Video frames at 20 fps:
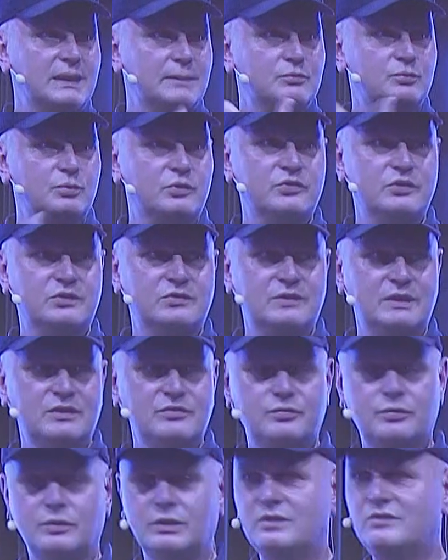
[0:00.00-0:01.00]
was
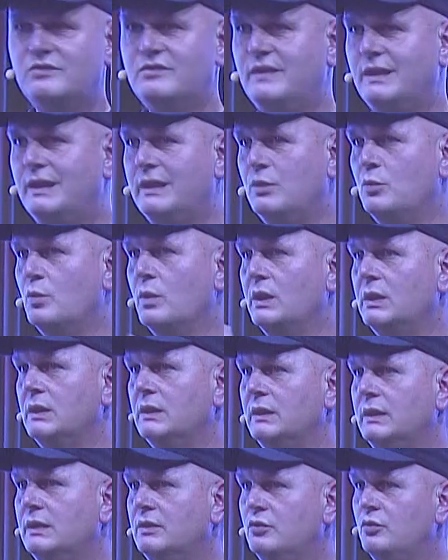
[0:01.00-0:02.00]
successful in selling well
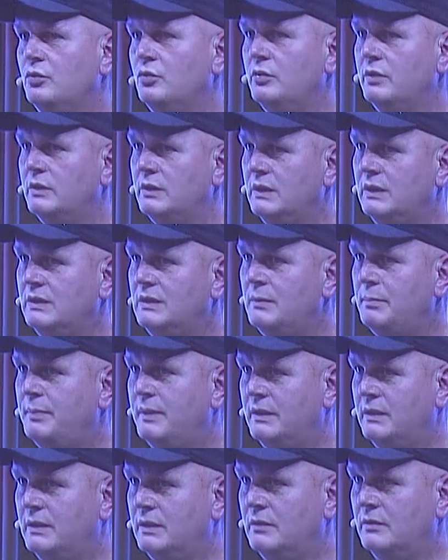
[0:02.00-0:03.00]
into the
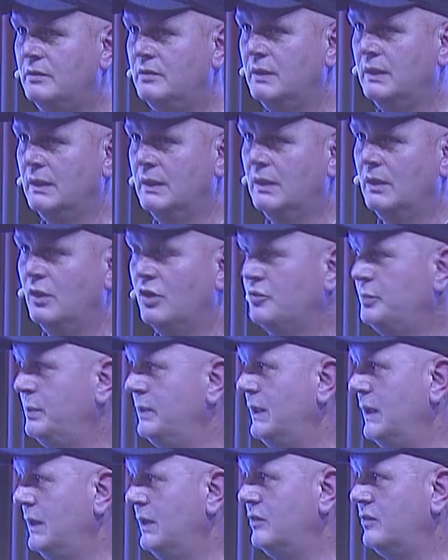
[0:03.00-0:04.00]
independent
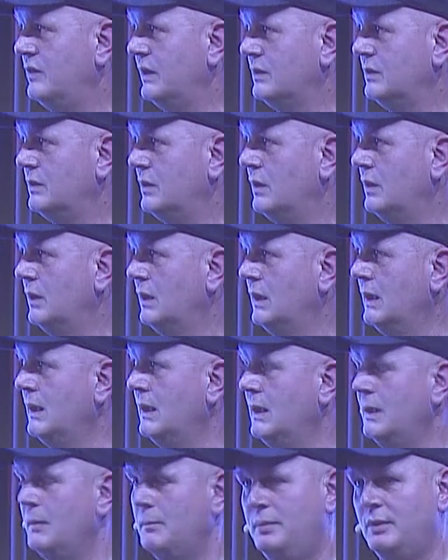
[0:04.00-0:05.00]
hospitality sector,
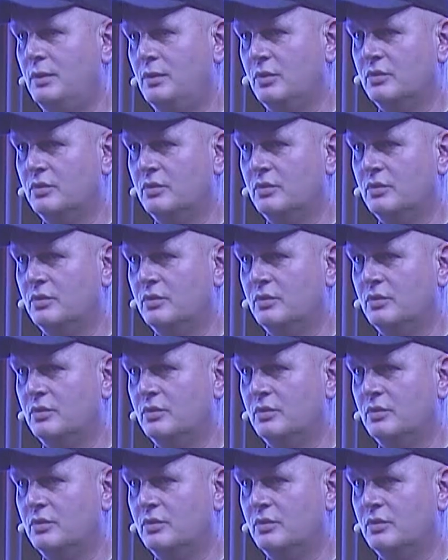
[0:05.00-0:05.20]
because